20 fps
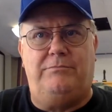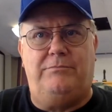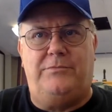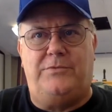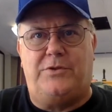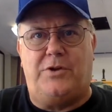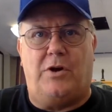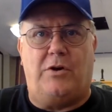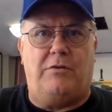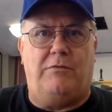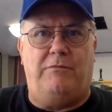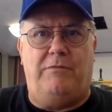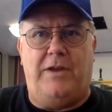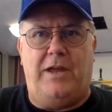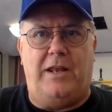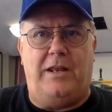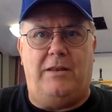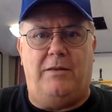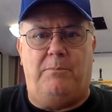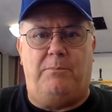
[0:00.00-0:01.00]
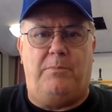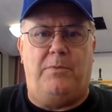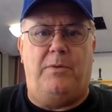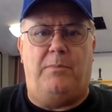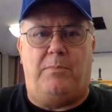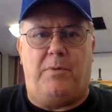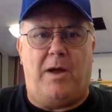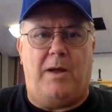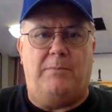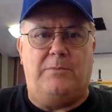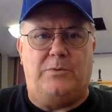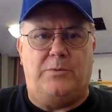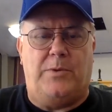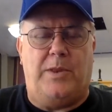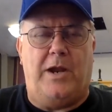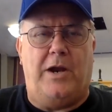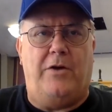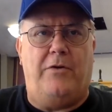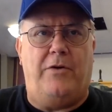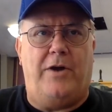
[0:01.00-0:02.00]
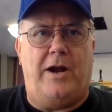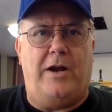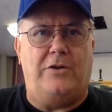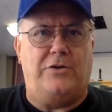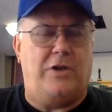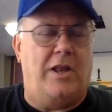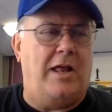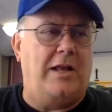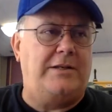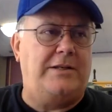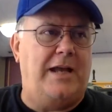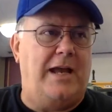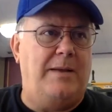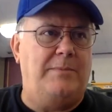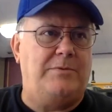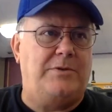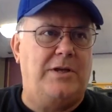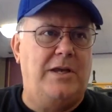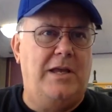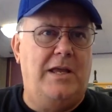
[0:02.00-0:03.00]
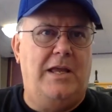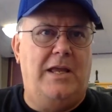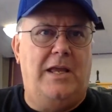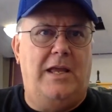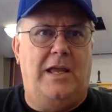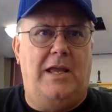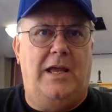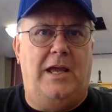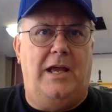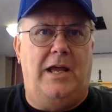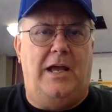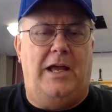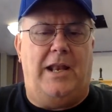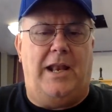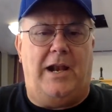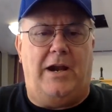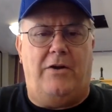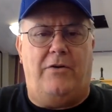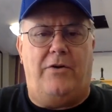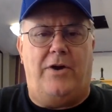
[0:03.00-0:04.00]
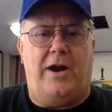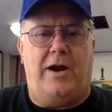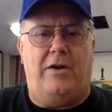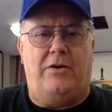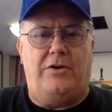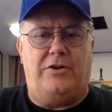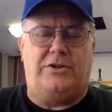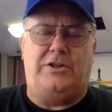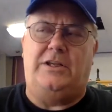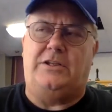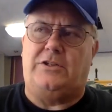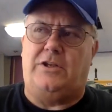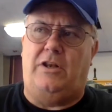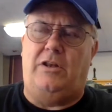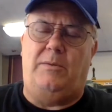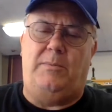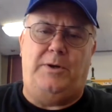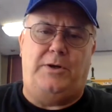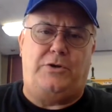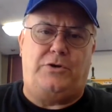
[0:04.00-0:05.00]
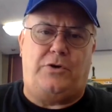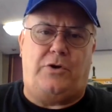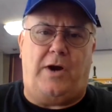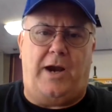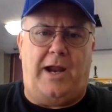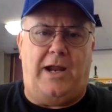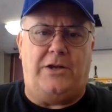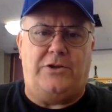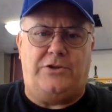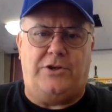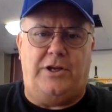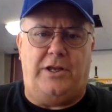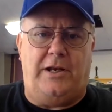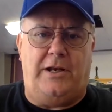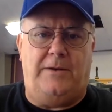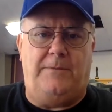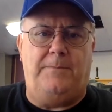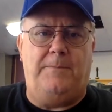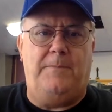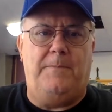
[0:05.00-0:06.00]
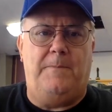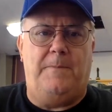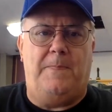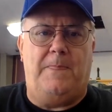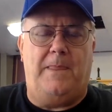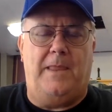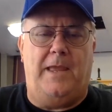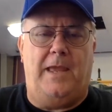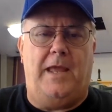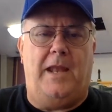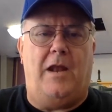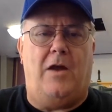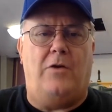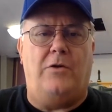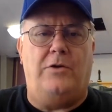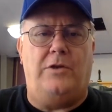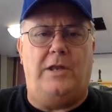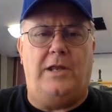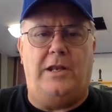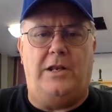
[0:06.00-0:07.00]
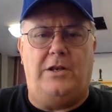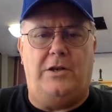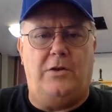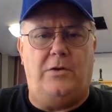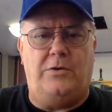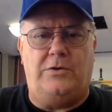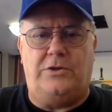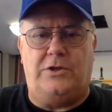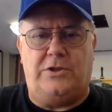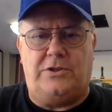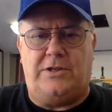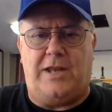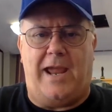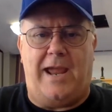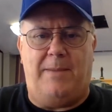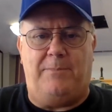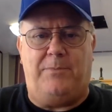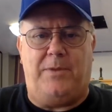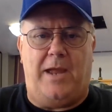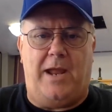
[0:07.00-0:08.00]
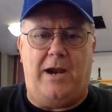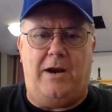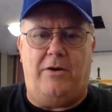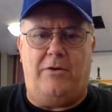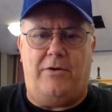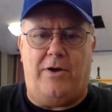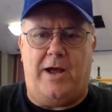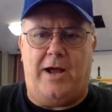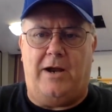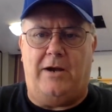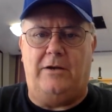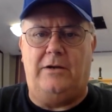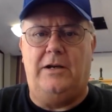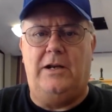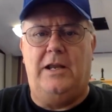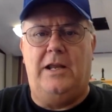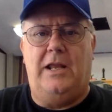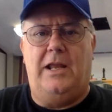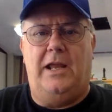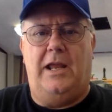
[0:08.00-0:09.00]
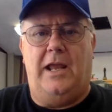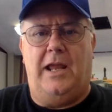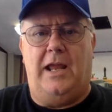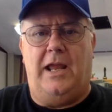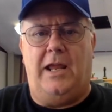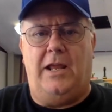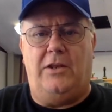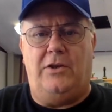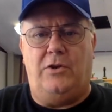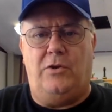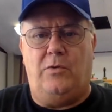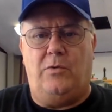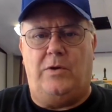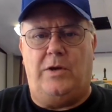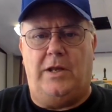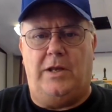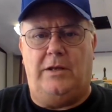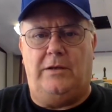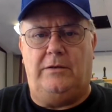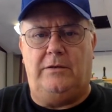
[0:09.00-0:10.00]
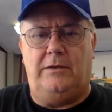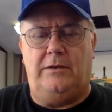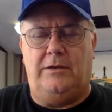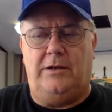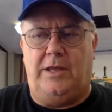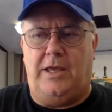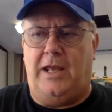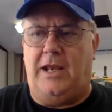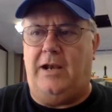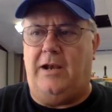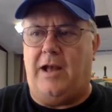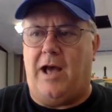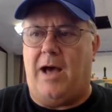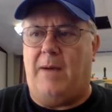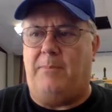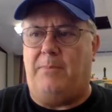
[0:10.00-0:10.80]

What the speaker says: circumvent the problems with air dryers. A lot of times an air dryer just gets a little bit of trash in it, and all you need to do is just tap the air dryer and you can get it